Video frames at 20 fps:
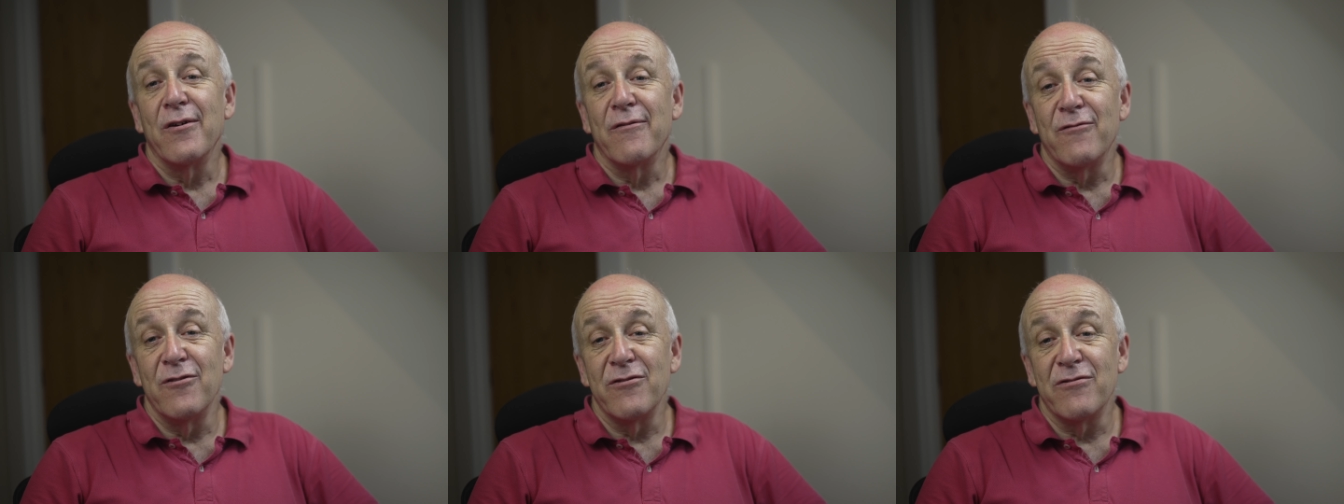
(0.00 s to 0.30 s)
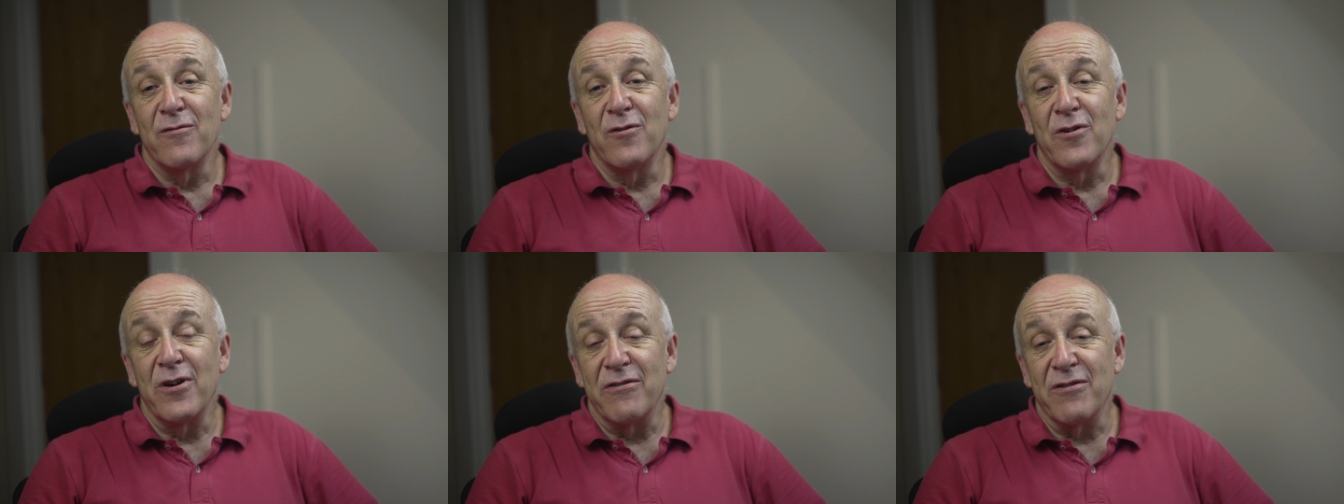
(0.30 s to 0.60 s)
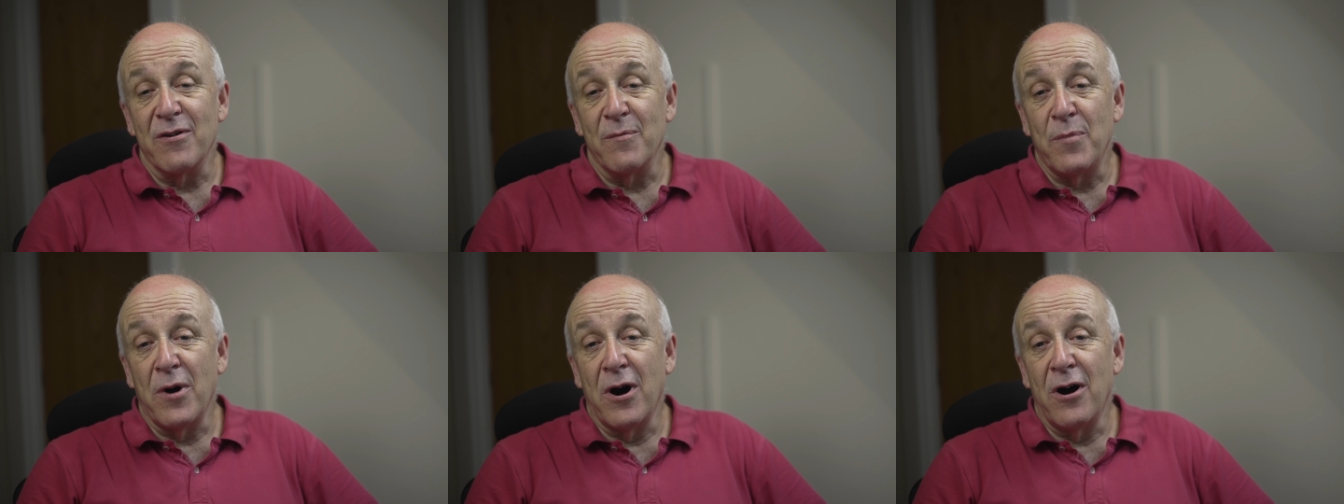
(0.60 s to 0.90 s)
first of all, it's
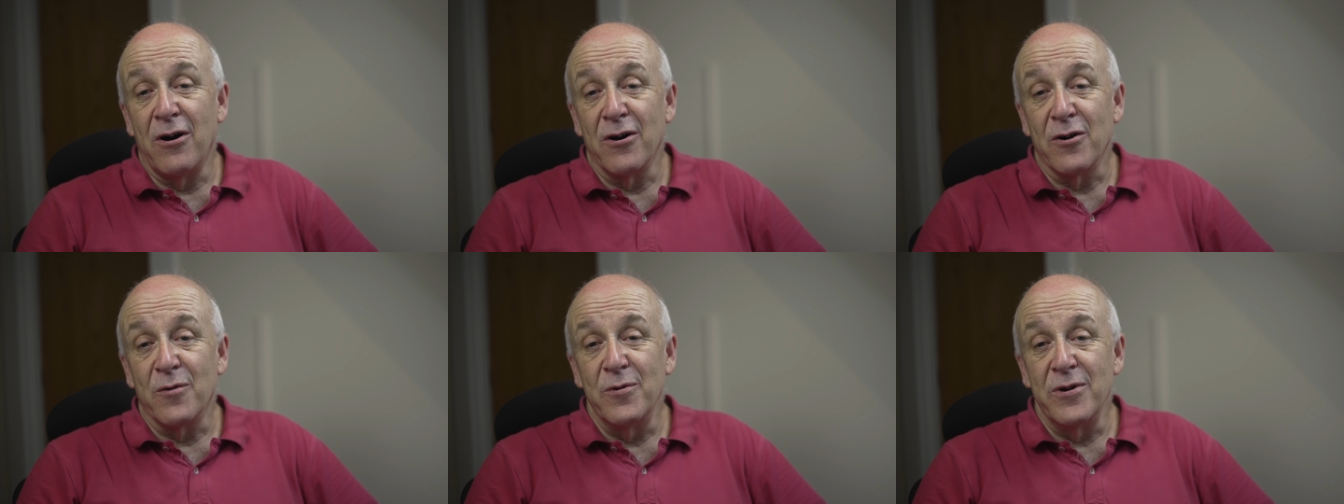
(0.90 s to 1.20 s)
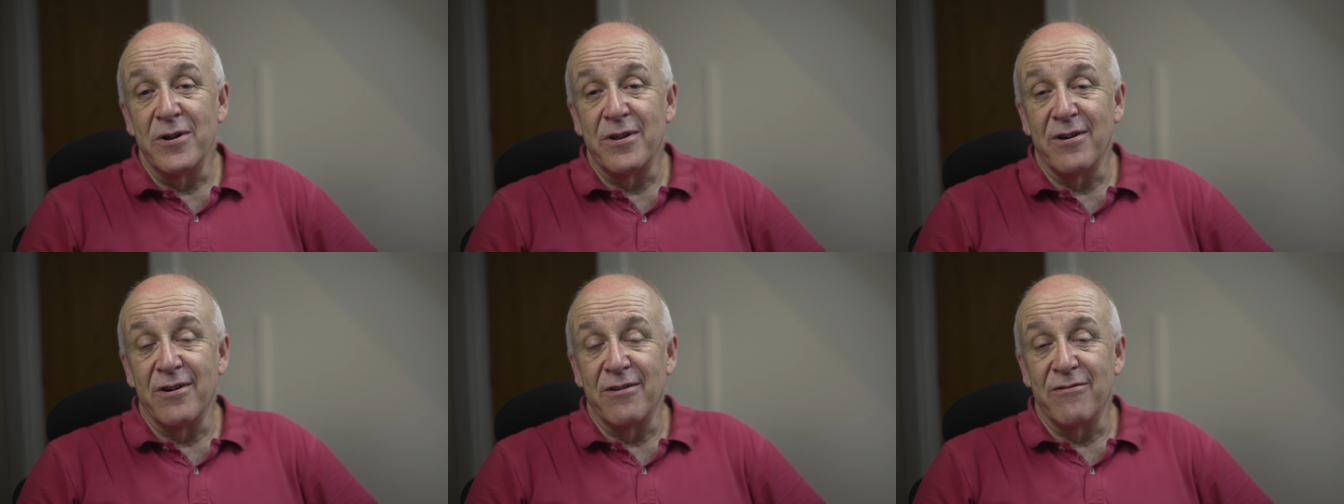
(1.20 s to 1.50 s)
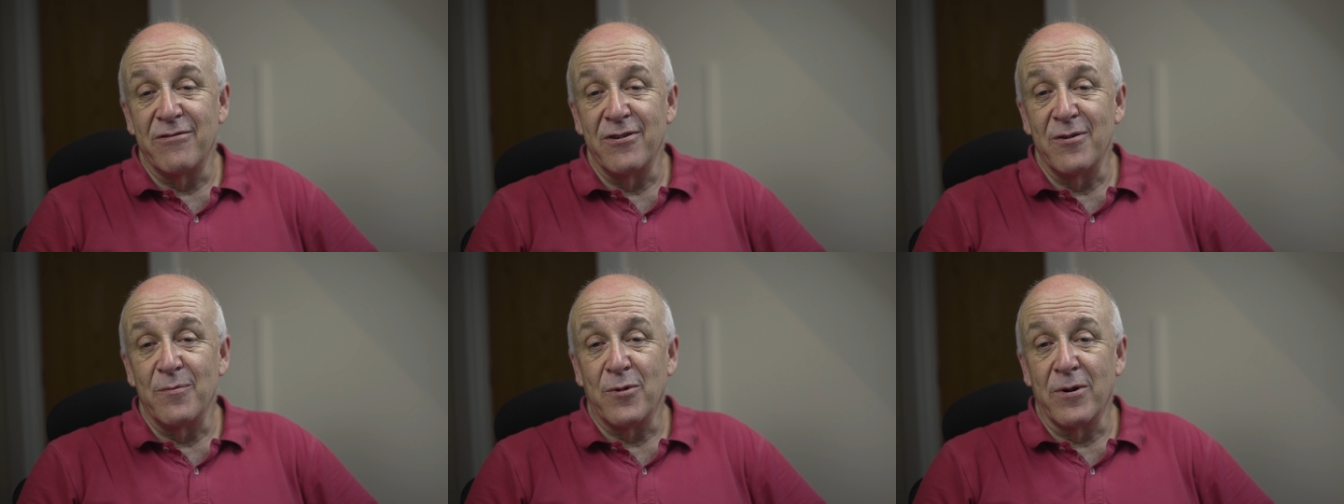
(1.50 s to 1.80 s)
at Parkwood,
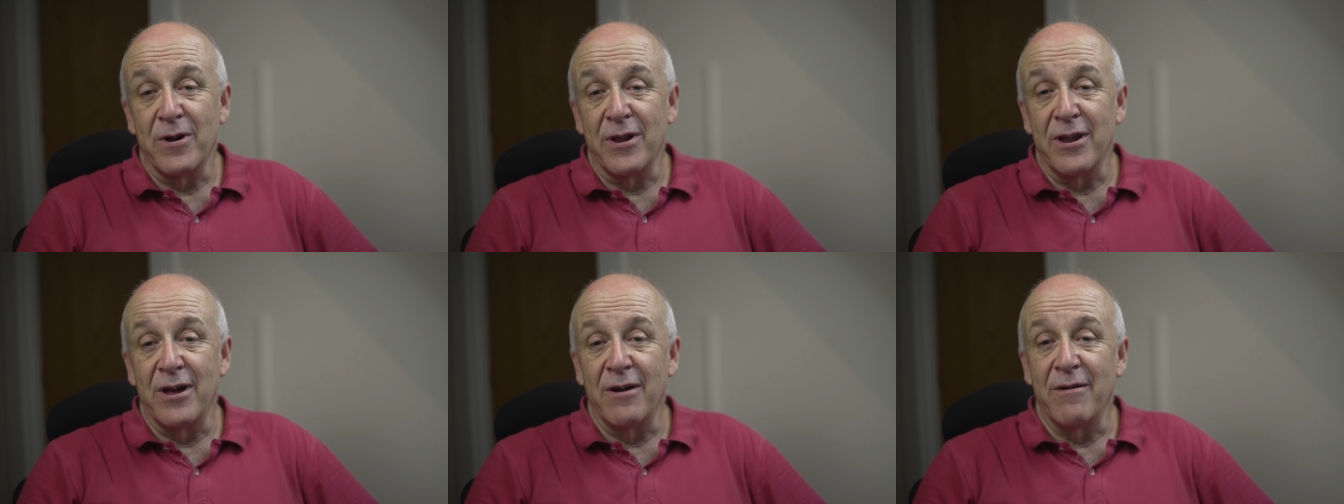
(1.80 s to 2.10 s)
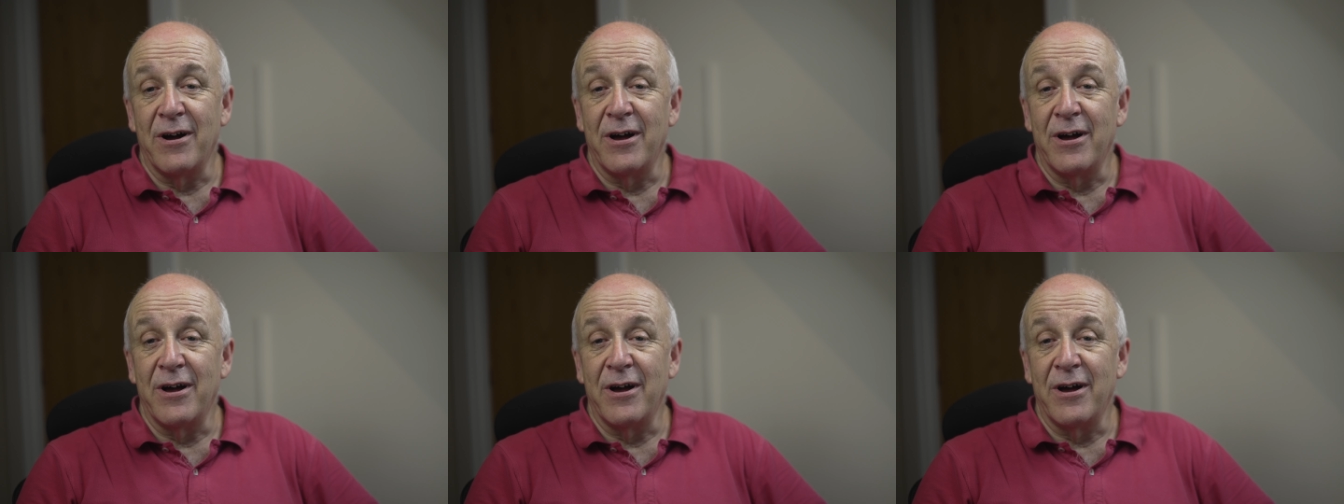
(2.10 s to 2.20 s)
as you probably know,